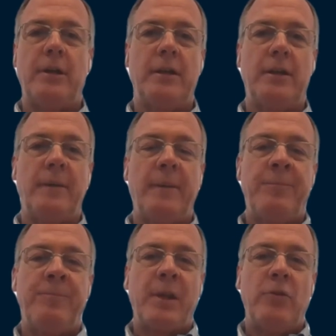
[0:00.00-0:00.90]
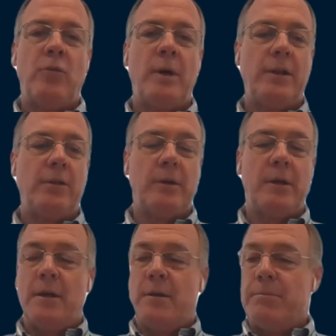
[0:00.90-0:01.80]
for open enrollment.
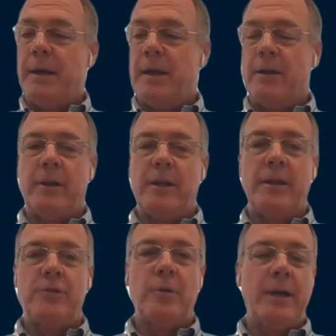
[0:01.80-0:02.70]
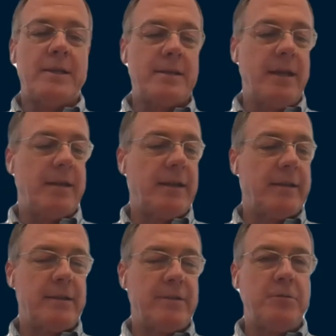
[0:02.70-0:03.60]
It brings in many members.
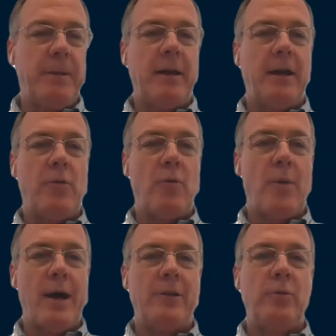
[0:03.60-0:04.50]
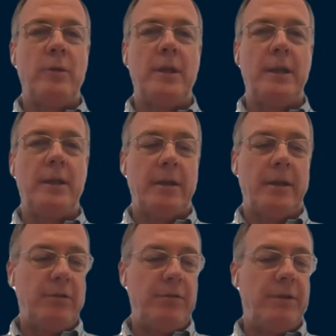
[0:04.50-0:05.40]
So we're very confident.
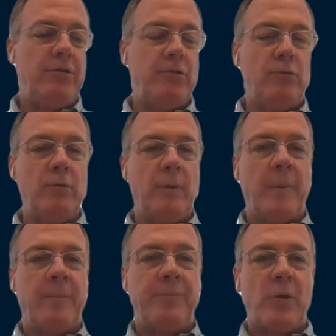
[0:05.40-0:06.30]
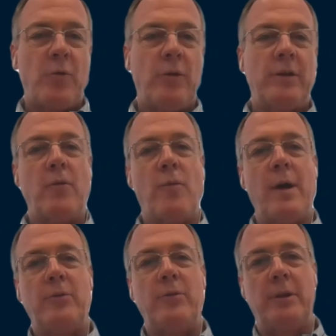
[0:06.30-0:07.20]
So if we consider
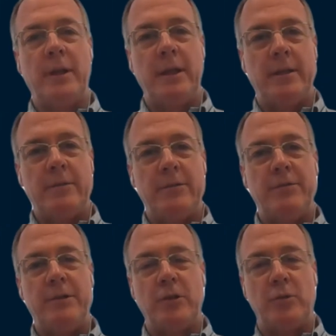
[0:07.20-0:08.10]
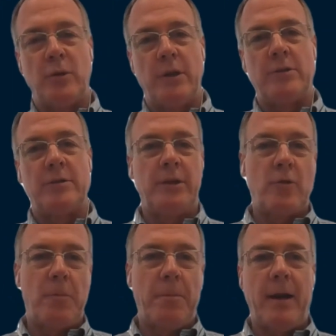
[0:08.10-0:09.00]
fourth quarter 21
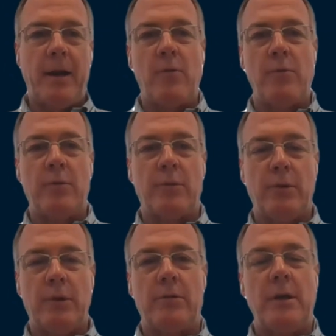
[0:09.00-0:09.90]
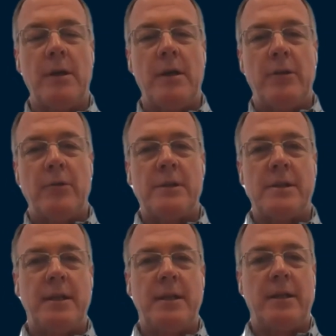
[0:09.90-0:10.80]
compared to fourth quarter
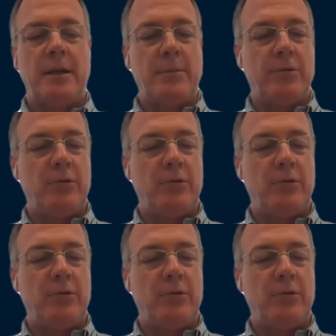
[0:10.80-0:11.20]
22,